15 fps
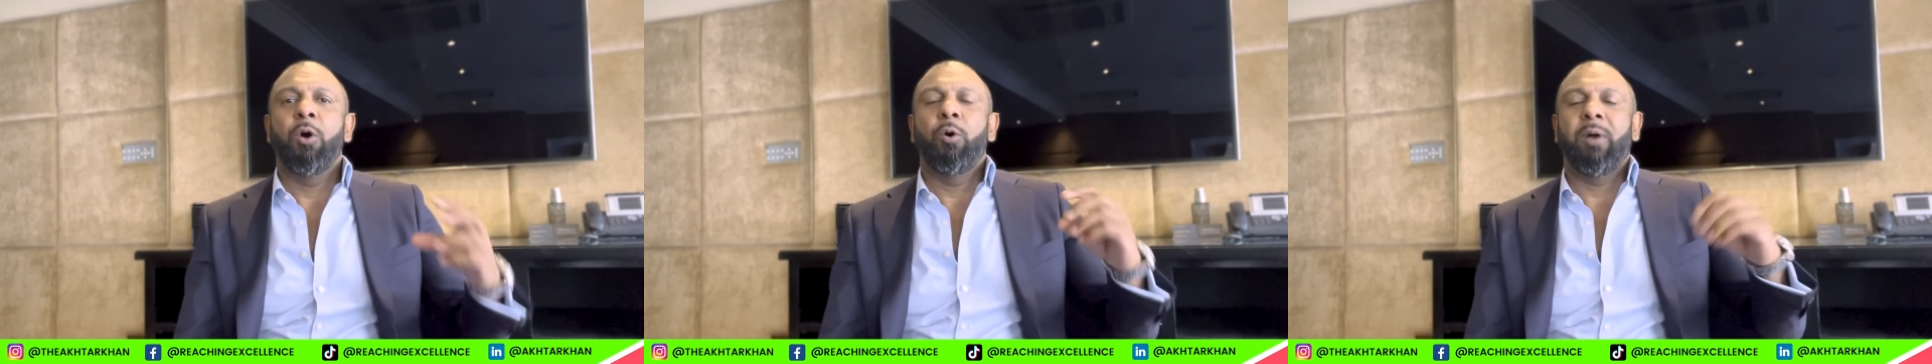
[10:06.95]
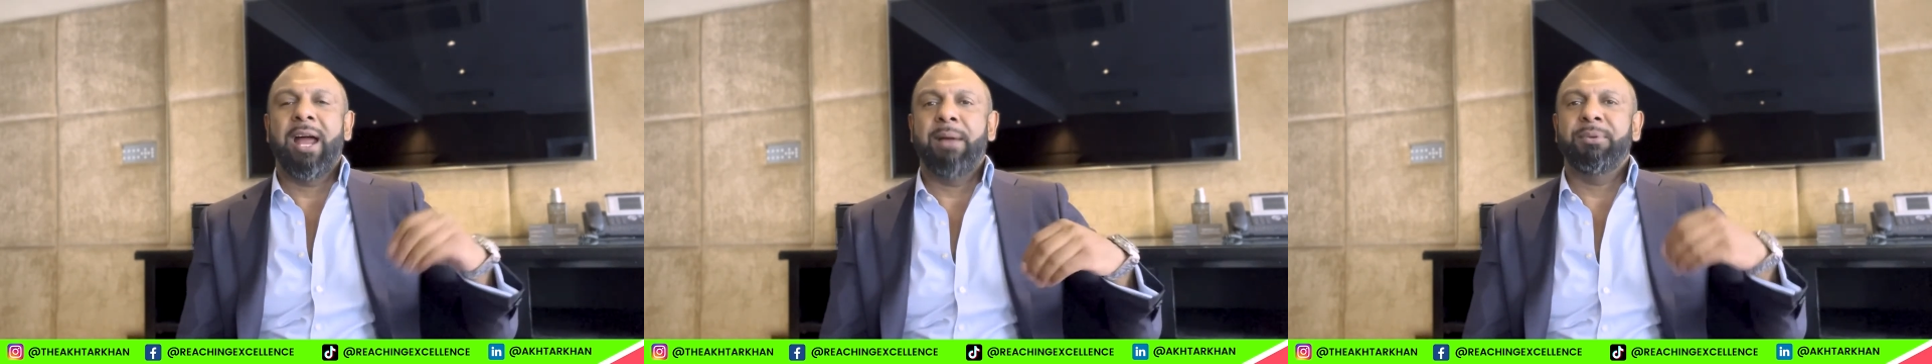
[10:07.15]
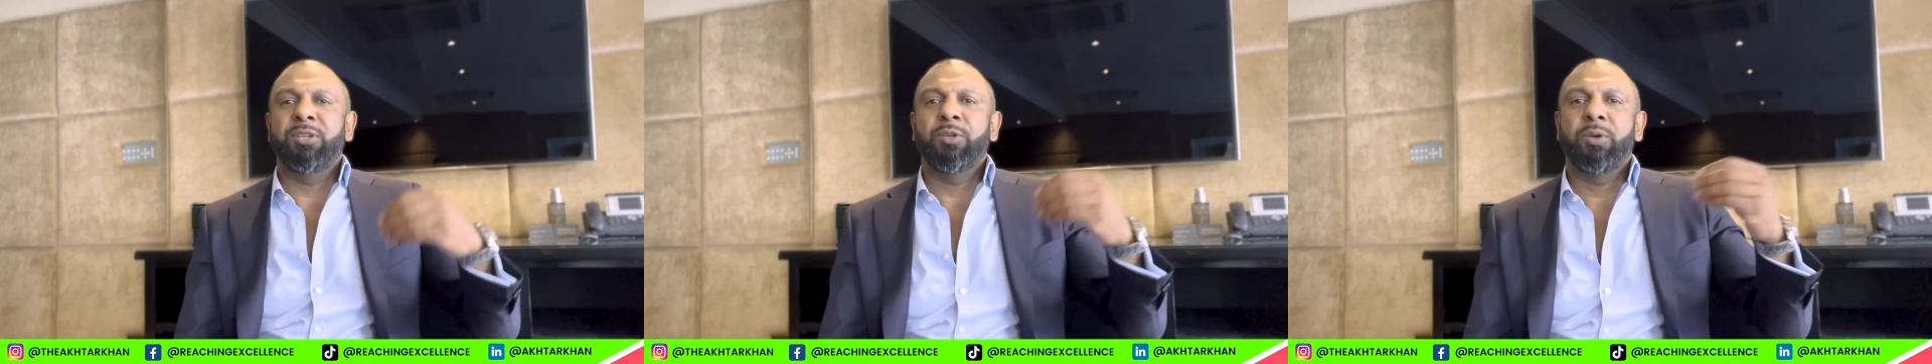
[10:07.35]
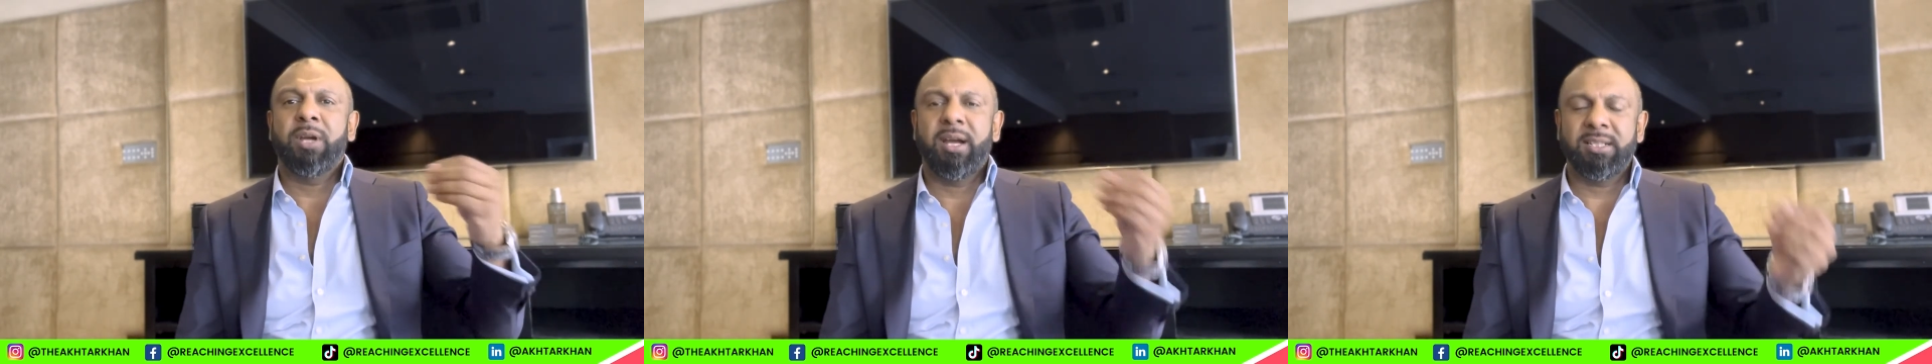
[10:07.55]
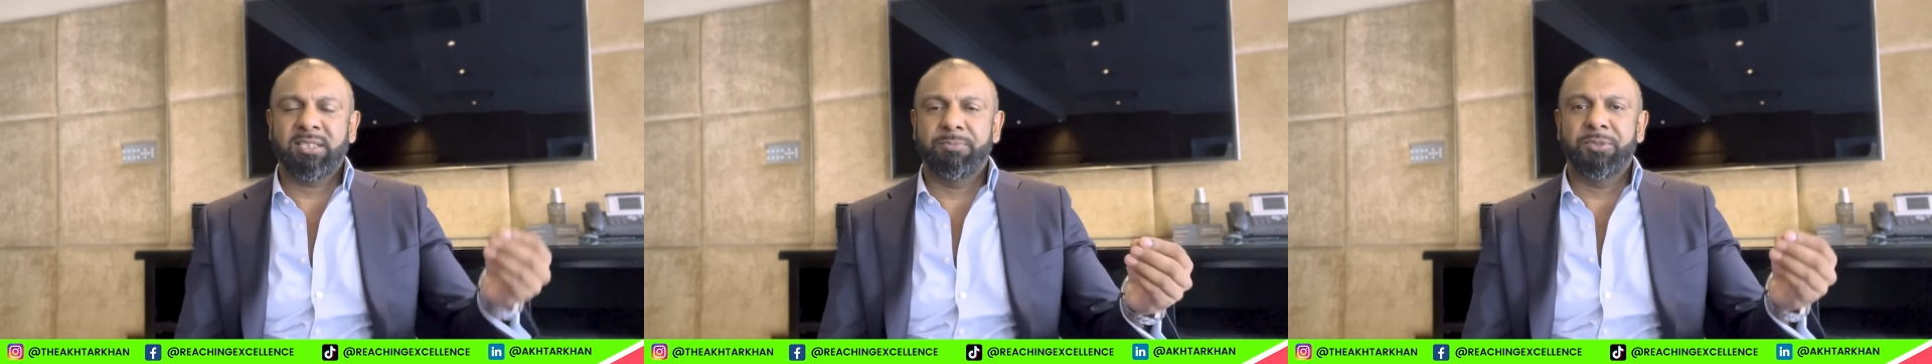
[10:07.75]
or how many new
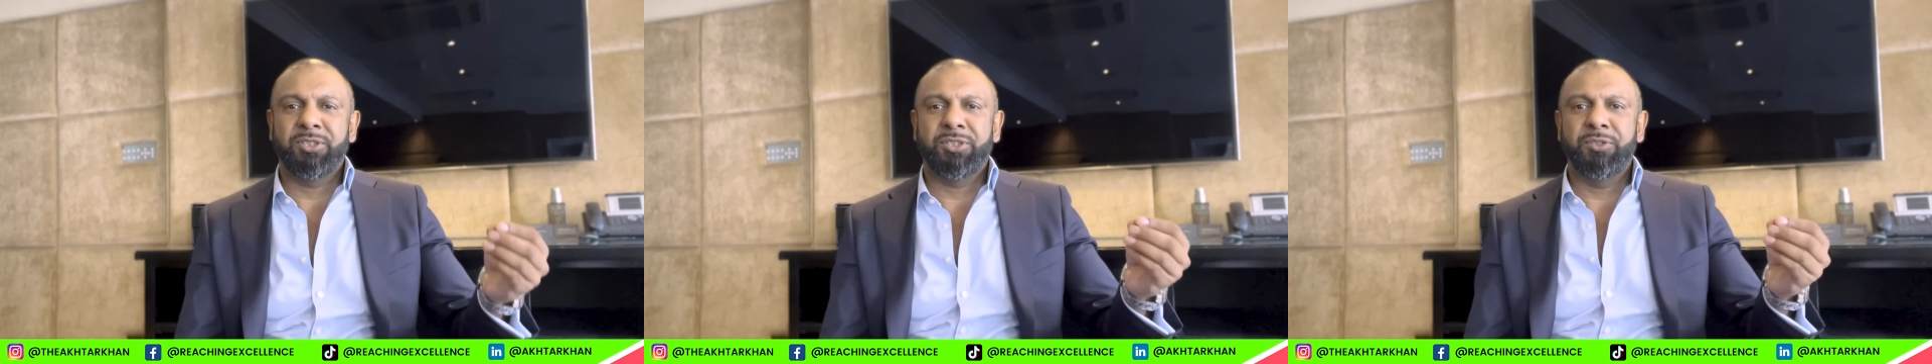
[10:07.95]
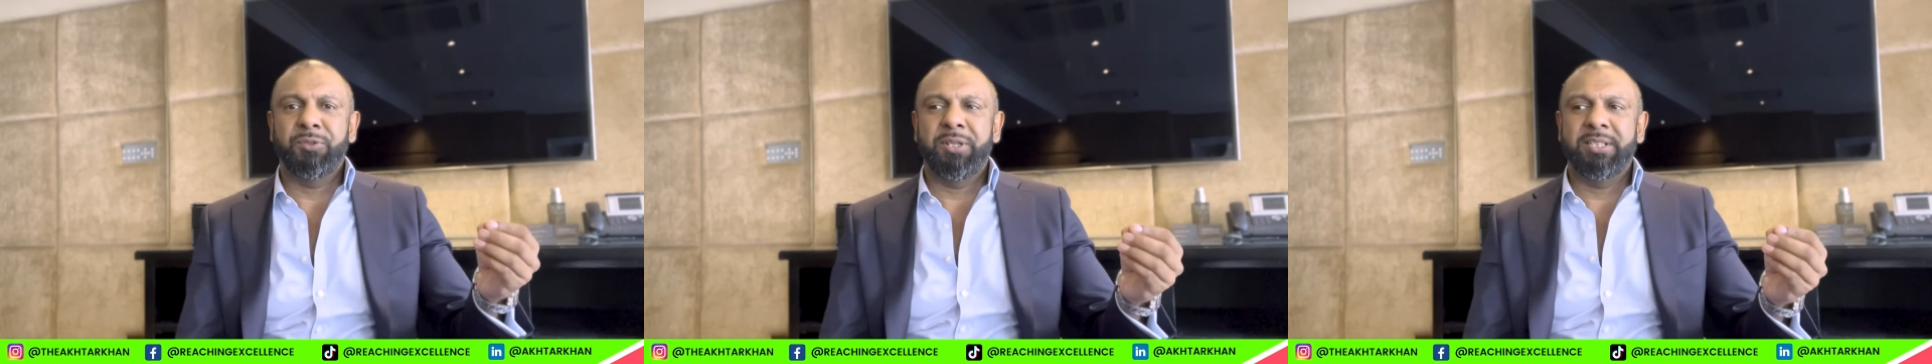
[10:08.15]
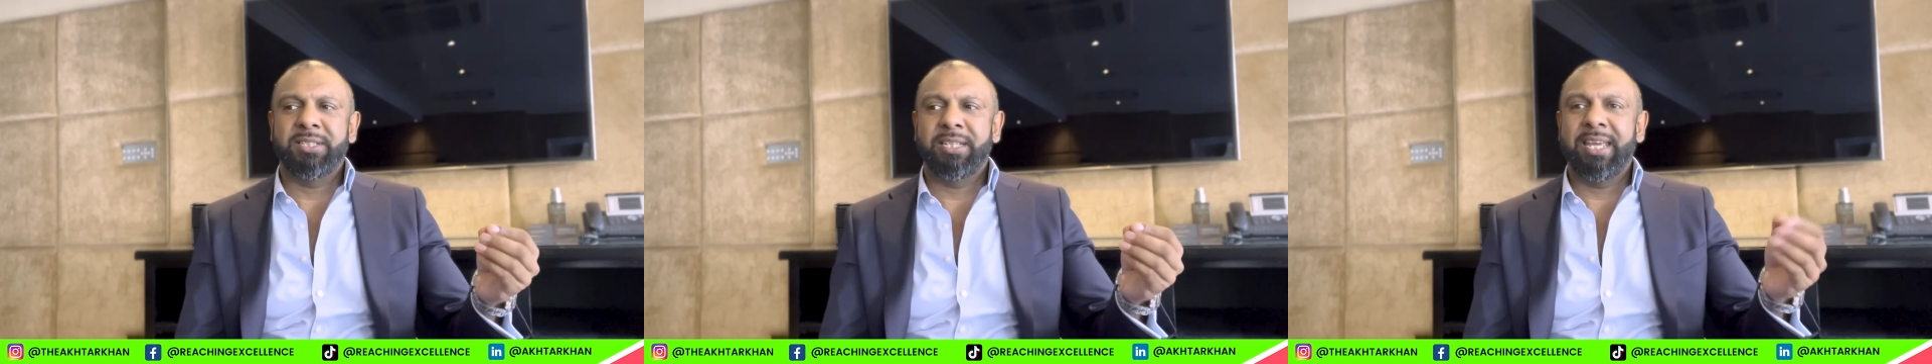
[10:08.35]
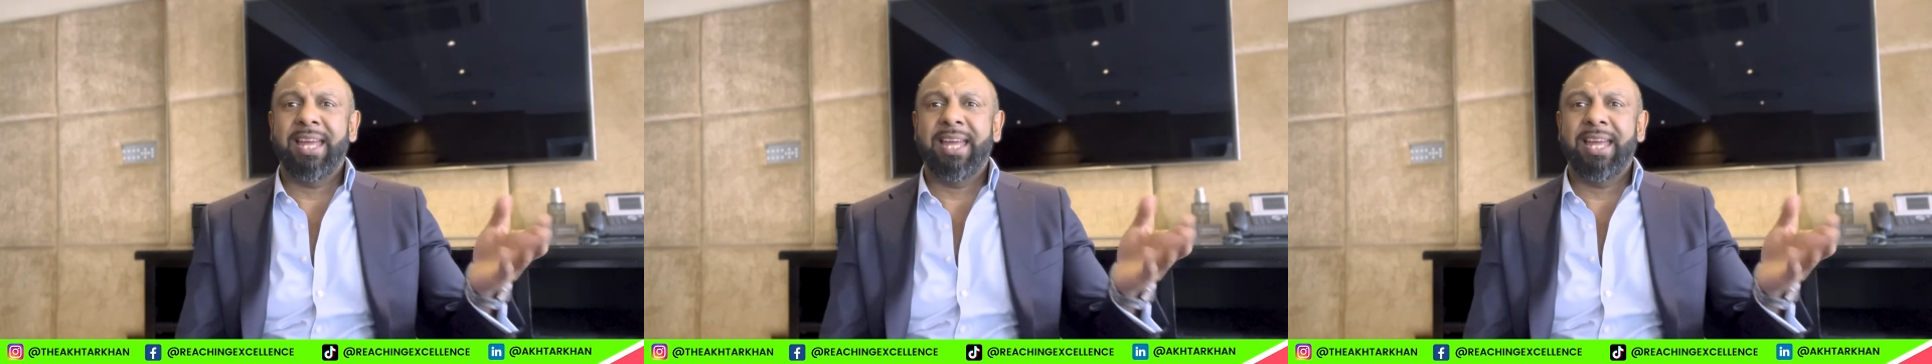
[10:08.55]
customers you need to